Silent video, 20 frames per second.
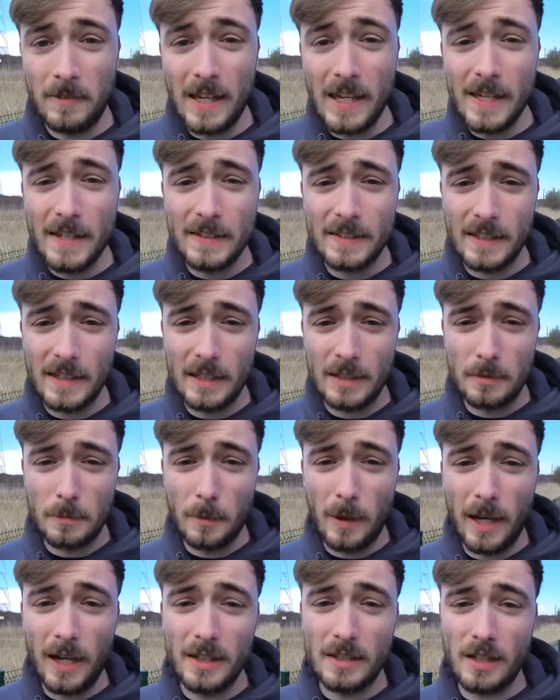These, as
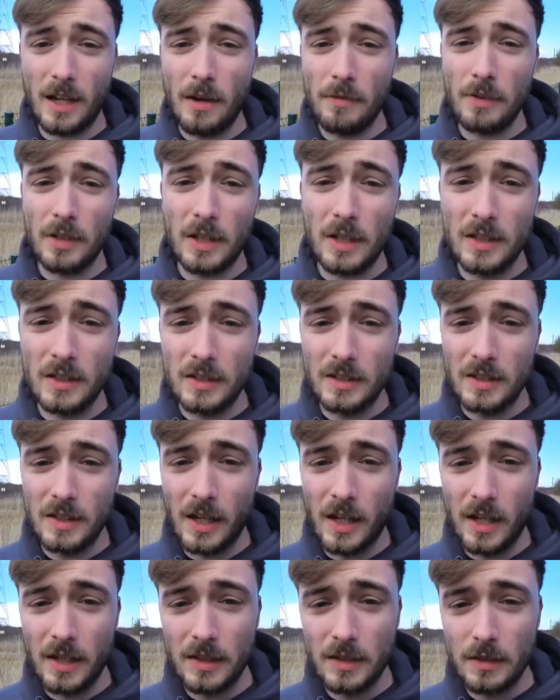well as other
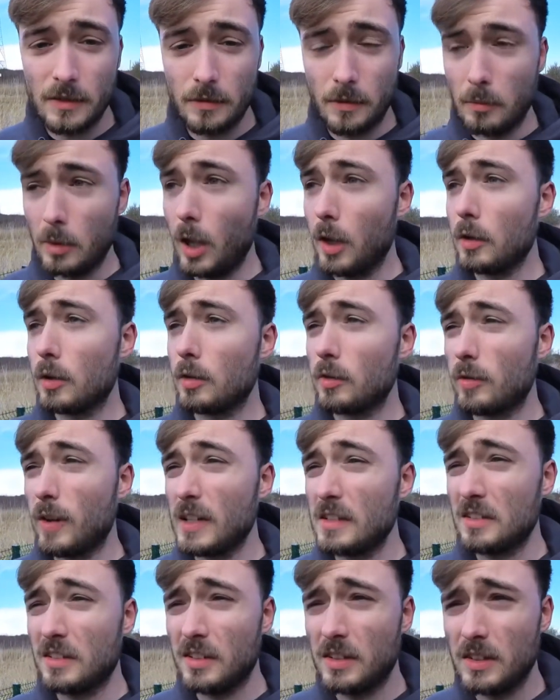concerns from local
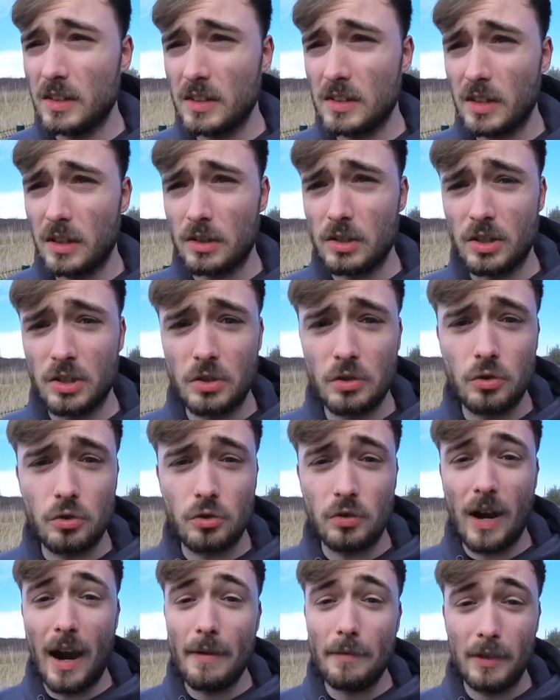residents such as
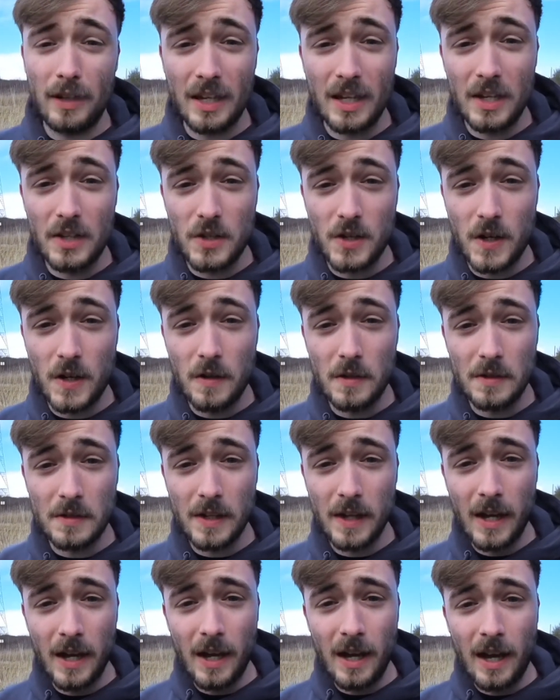traffic
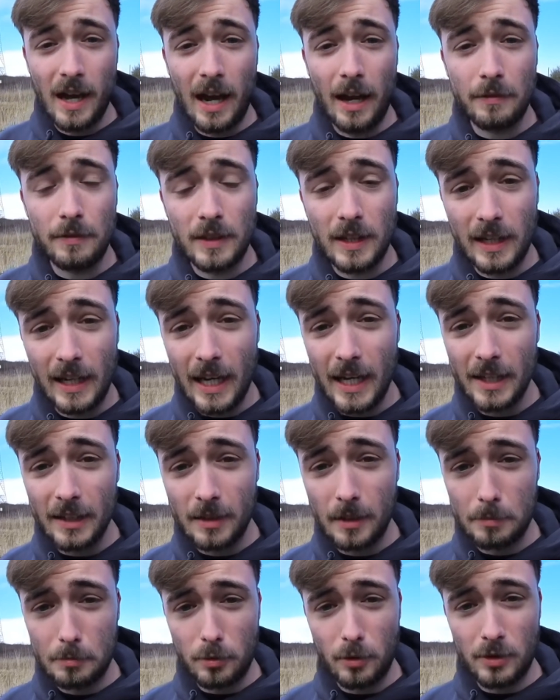issues, have
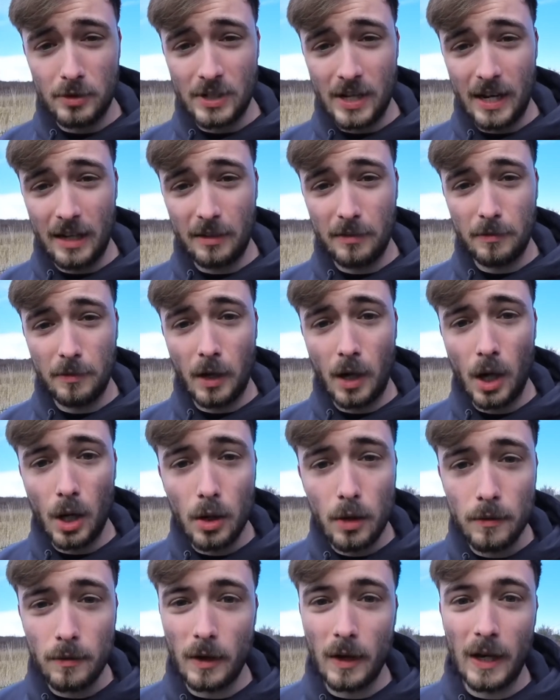delayed the project for
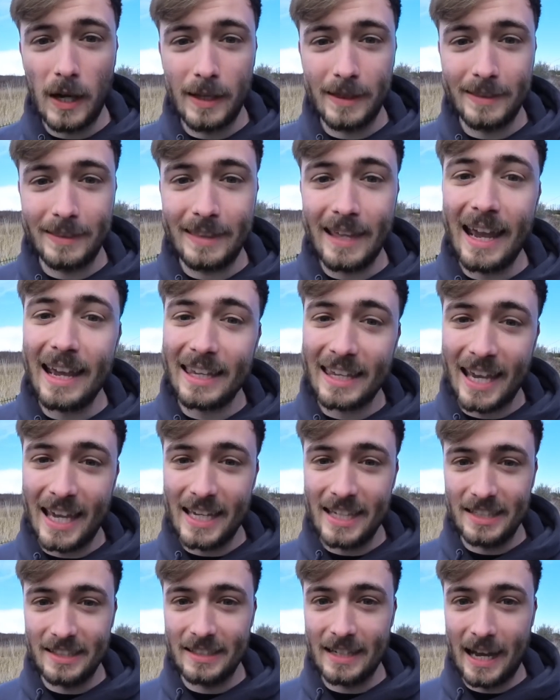over a
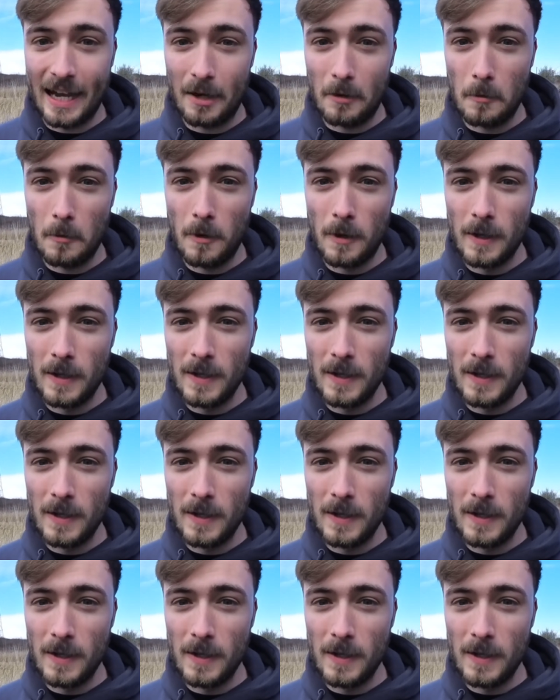decade now.